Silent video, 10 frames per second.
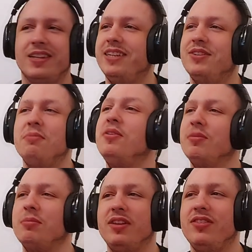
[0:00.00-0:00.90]
It could be
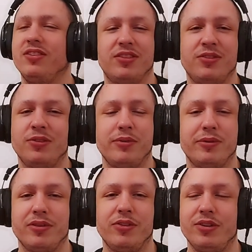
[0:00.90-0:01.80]
so many things, there's no
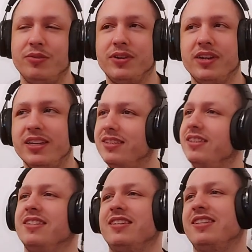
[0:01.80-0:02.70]
way to
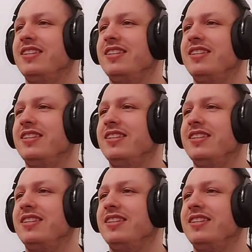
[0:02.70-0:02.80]
predict.